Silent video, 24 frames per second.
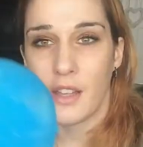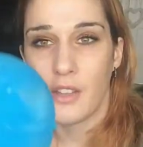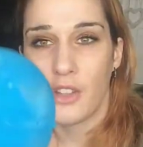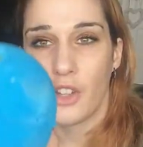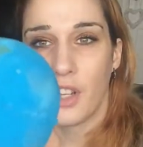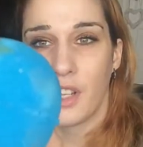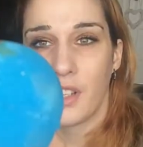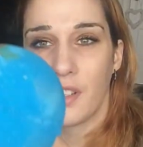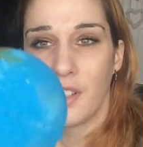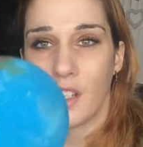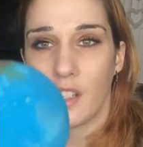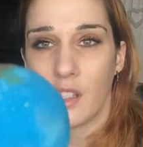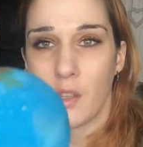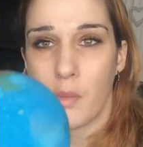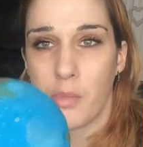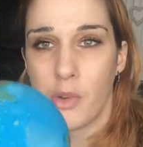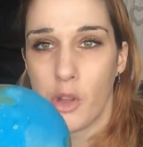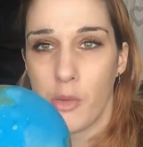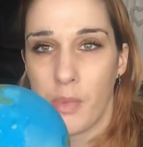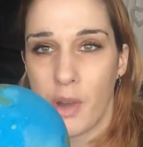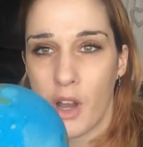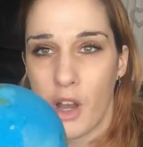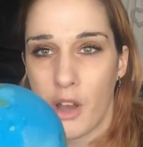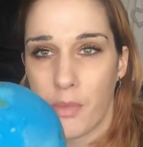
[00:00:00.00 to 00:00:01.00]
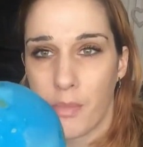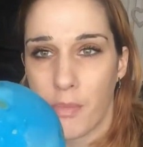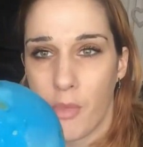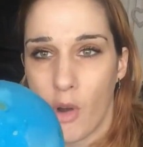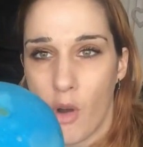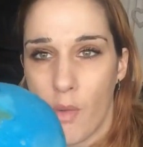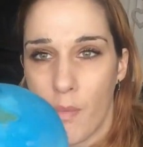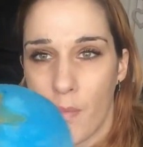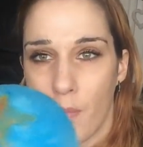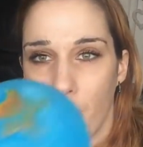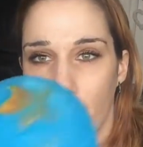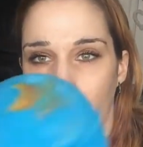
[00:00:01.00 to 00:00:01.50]
As you can see, it's a blue bath
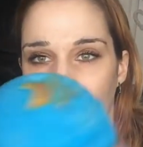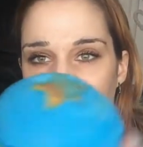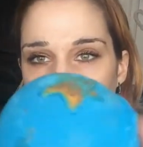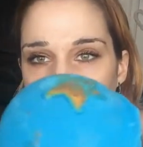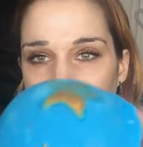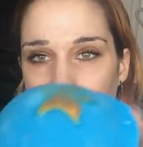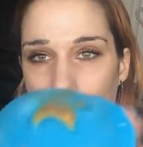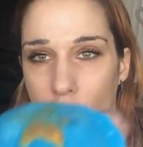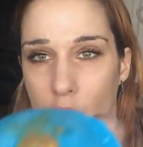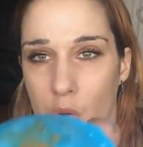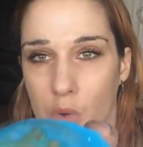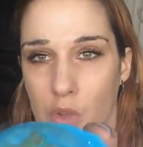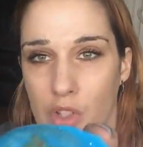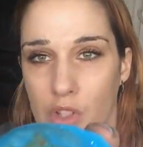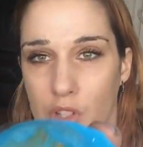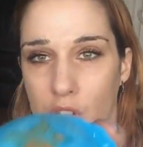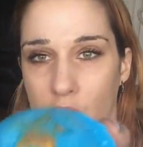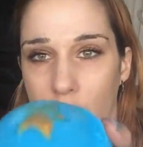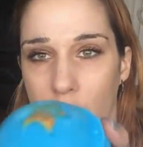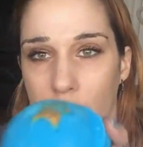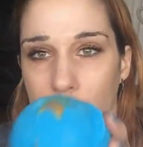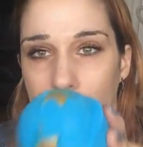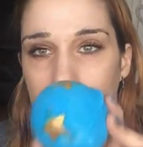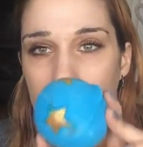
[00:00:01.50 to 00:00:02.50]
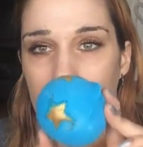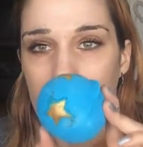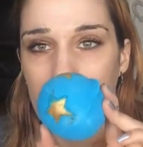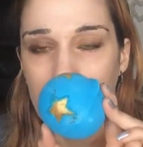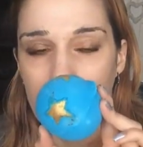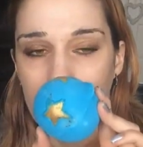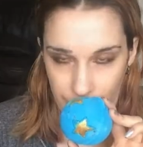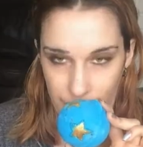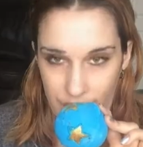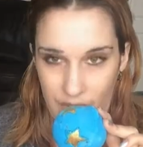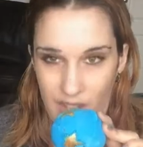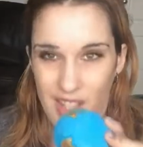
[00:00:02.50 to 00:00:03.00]
bomb with gold stars.
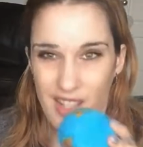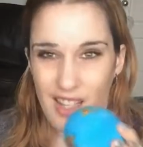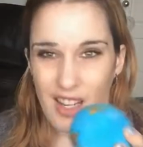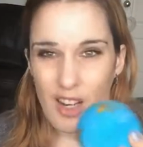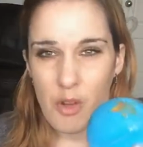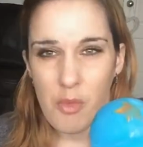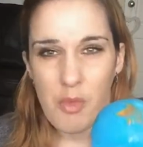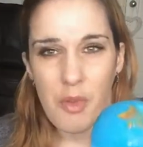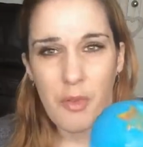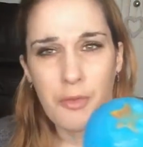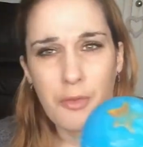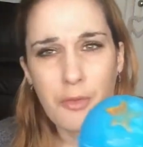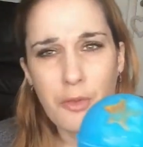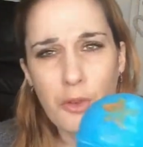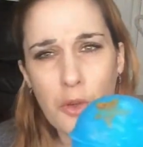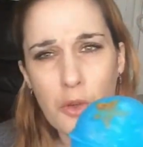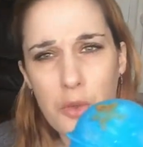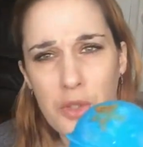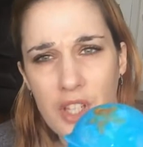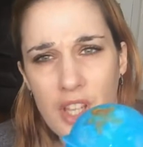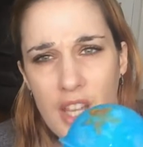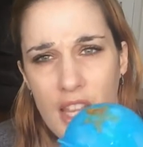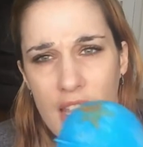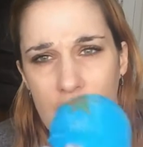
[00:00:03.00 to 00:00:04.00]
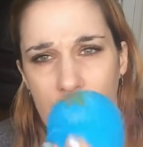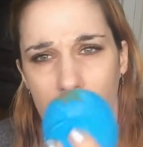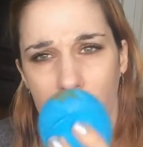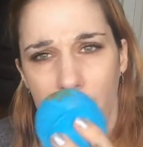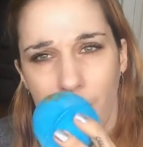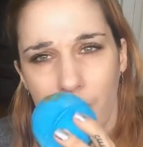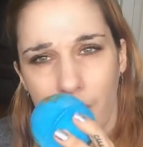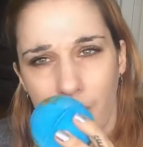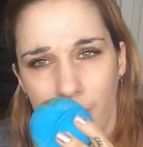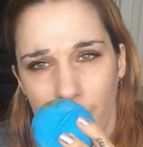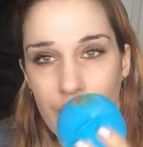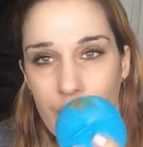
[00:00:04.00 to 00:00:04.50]
It's a little bit fruity,
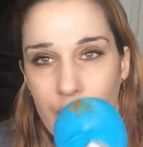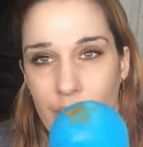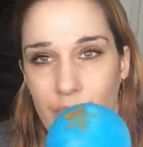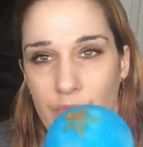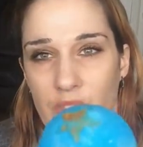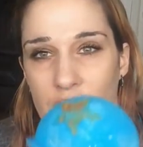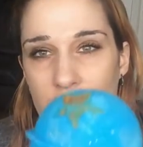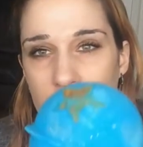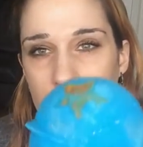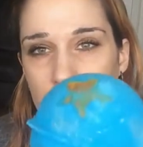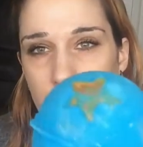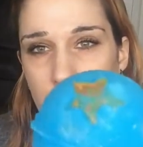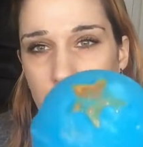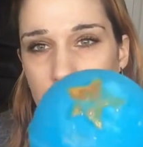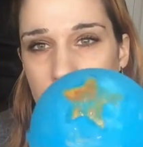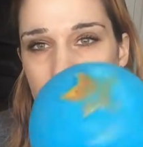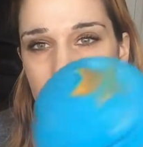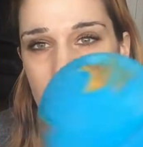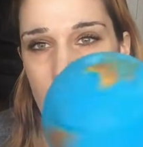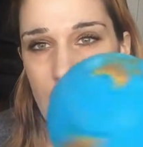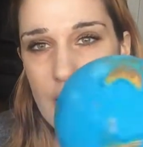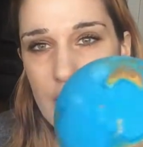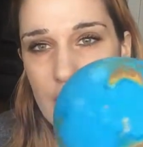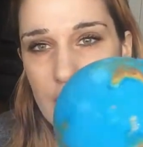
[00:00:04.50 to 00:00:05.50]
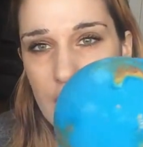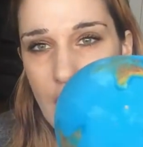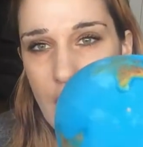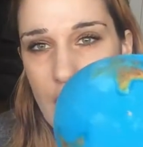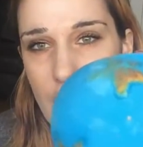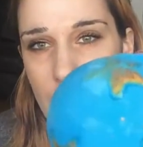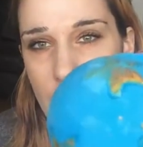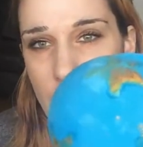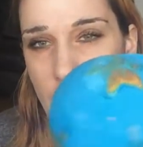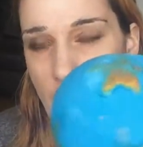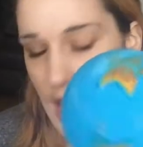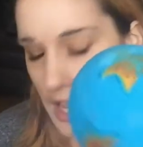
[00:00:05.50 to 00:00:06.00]
vanilla, I
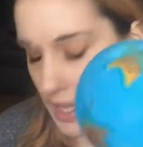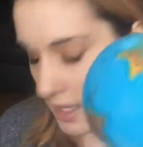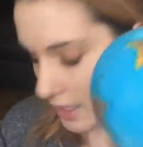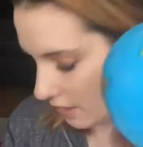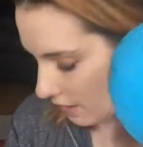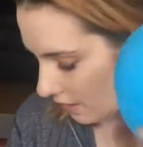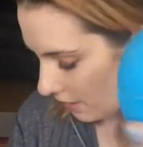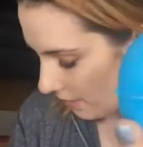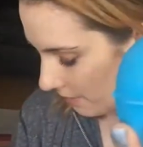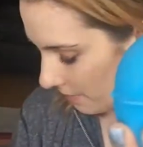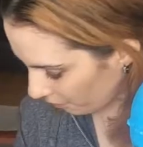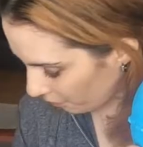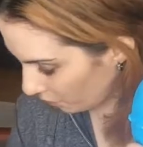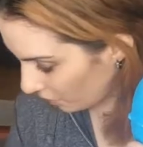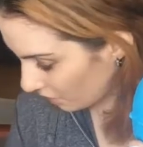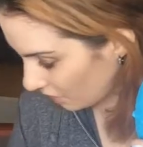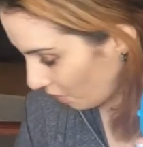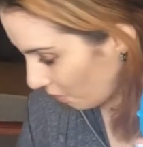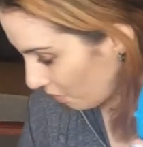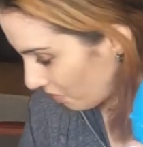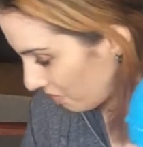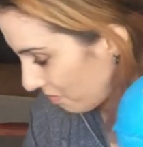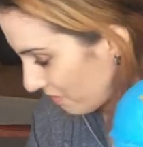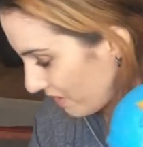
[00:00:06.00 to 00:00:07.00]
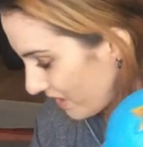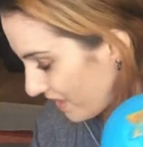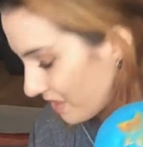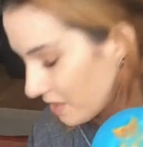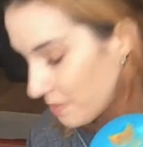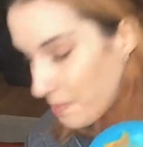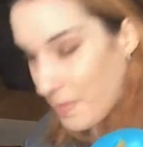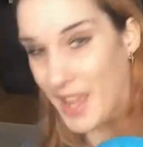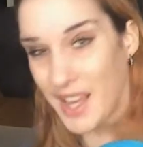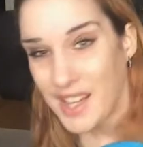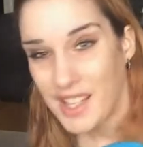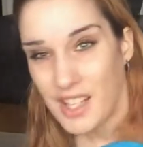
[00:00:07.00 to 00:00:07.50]
think, which I wouldn't be
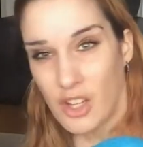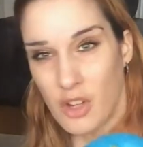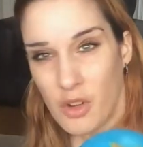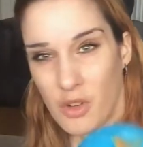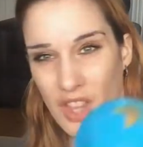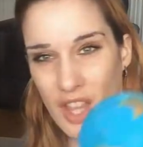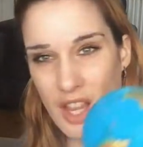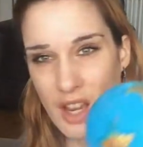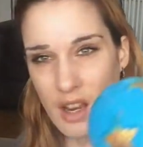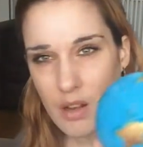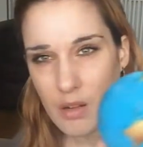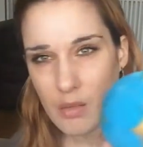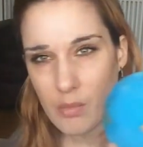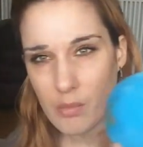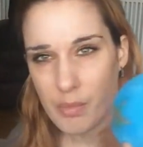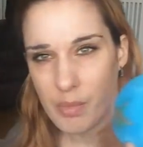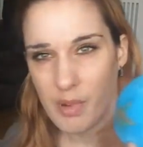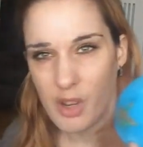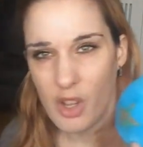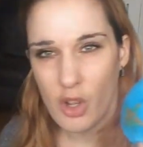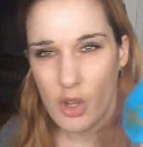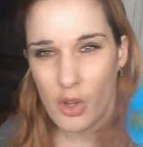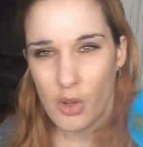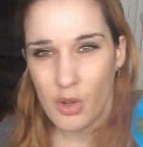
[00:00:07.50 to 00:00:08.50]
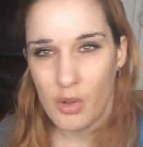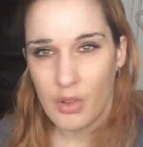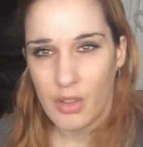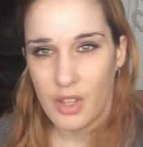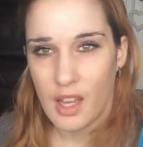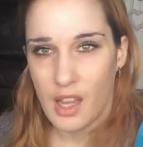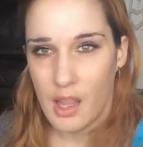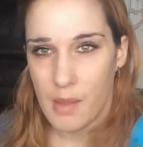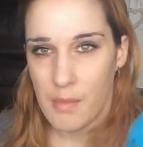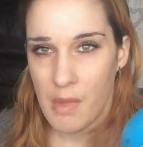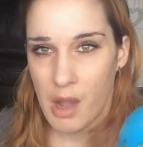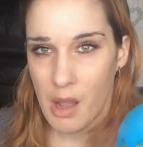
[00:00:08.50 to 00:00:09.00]
expecting. You think blue, you
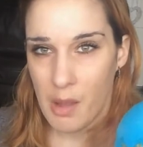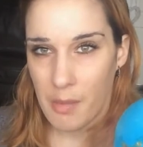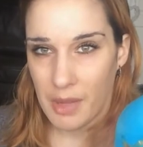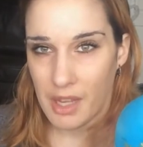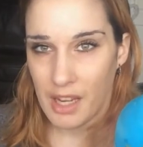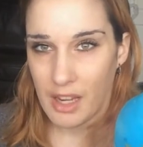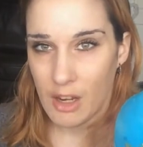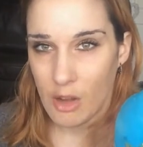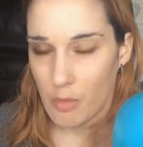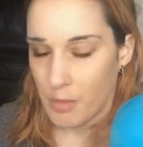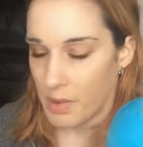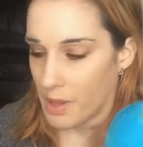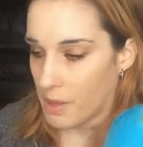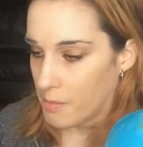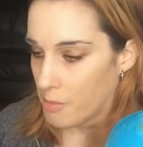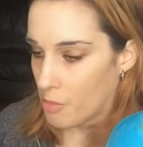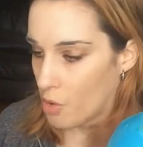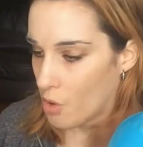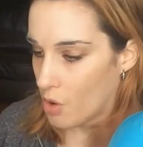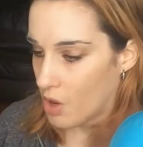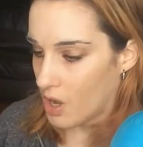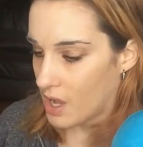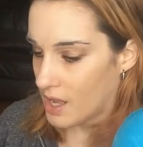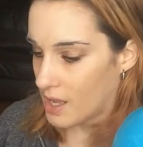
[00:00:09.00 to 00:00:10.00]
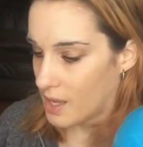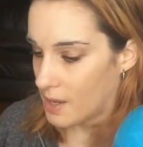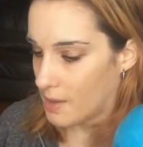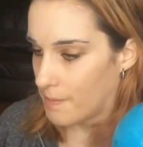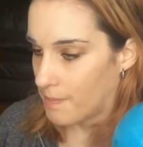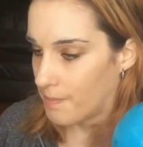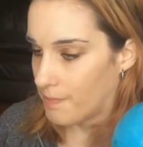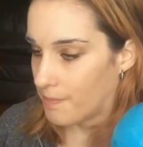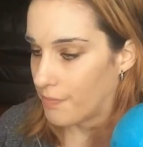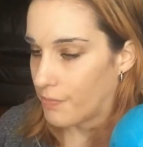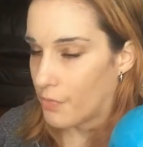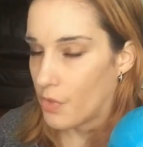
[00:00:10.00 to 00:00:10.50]
think it might be a little bit more
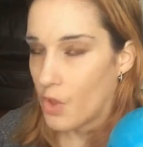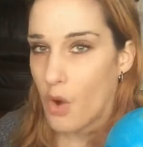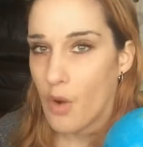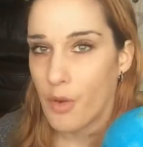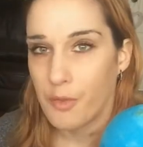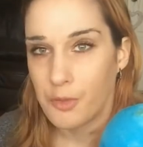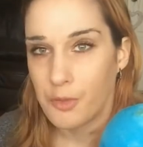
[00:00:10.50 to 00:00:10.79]
not